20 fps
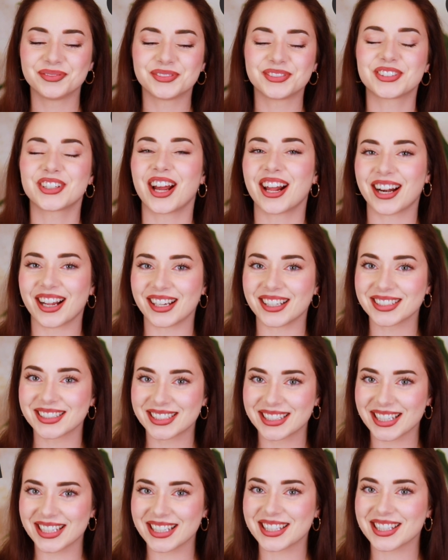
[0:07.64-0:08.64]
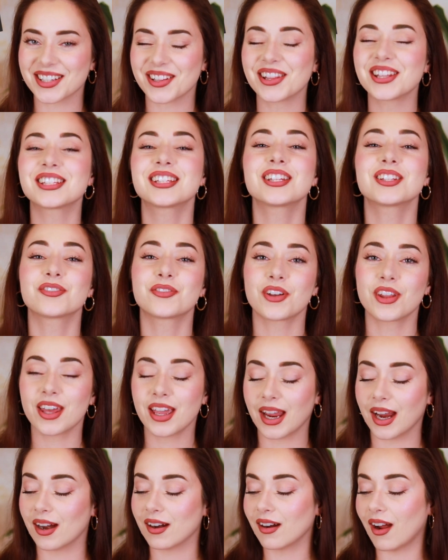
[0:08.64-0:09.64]
product. So this is for the
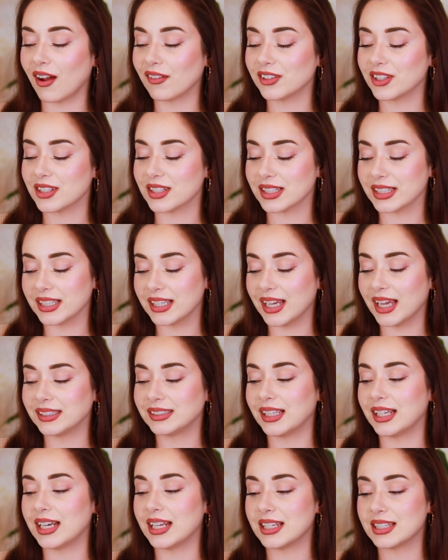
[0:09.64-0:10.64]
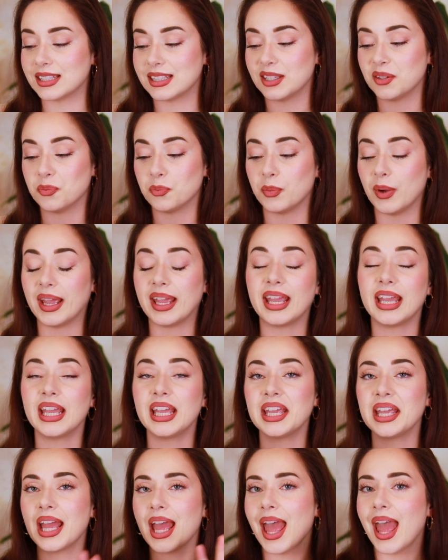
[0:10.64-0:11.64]
hair, obviously, and it is the
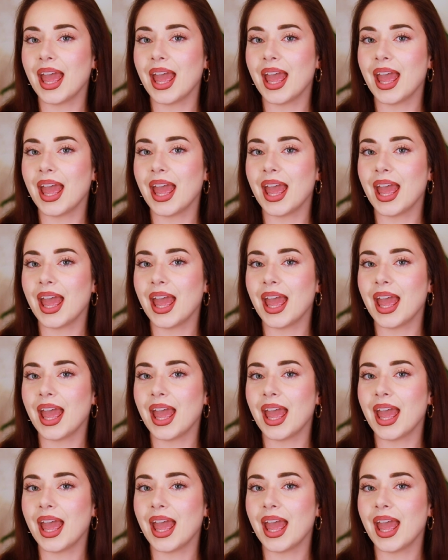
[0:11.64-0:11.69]
OUAI